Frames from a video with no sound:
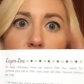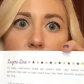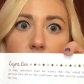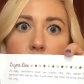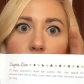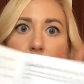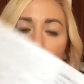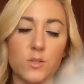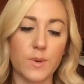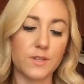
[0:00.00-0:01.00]
like
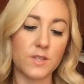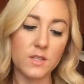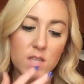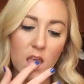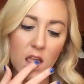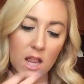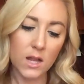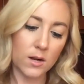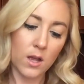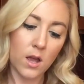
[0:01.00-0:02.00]
Layers by Scentsy.
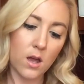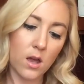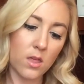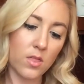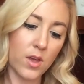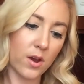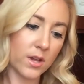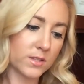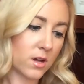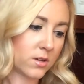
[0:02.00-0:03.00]
There
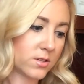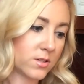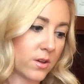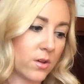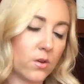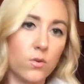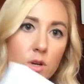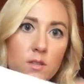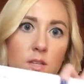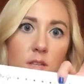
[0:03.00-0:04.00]
is also
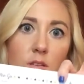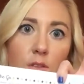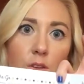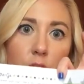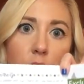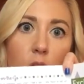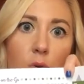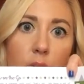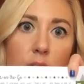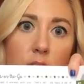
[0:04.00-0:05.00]
Sense on the Go
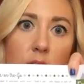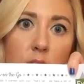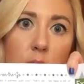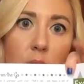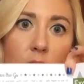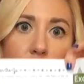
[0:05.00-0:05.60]
and Scentsy Buddies.